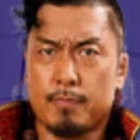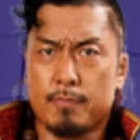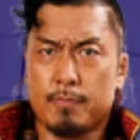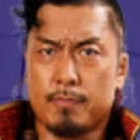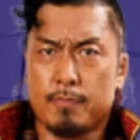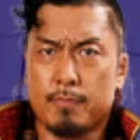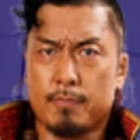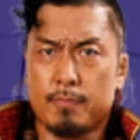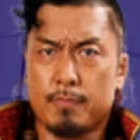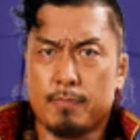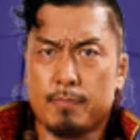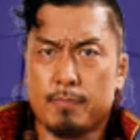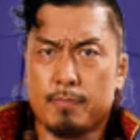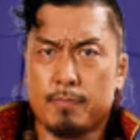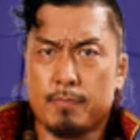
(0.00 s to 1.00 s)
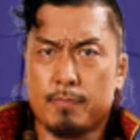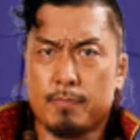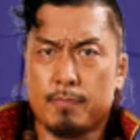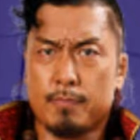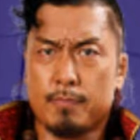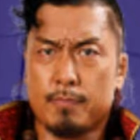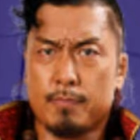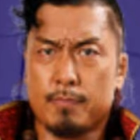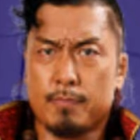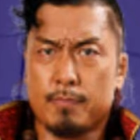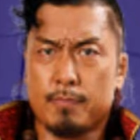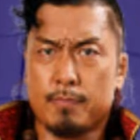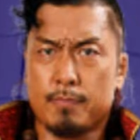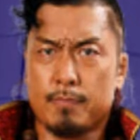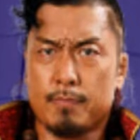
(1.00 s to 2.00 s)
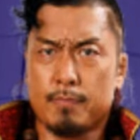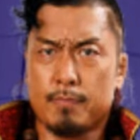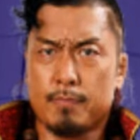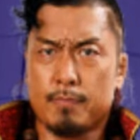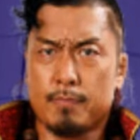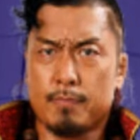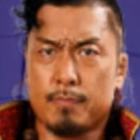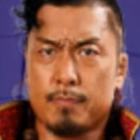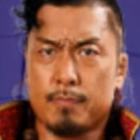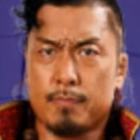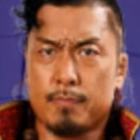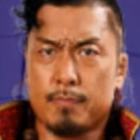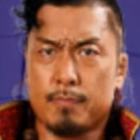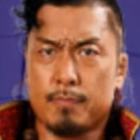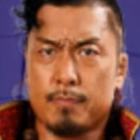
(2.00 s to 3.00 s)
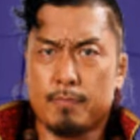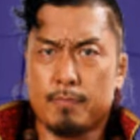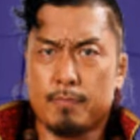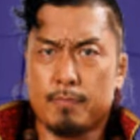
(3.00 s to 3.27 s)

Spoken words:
This is a still picture; no speech is visible.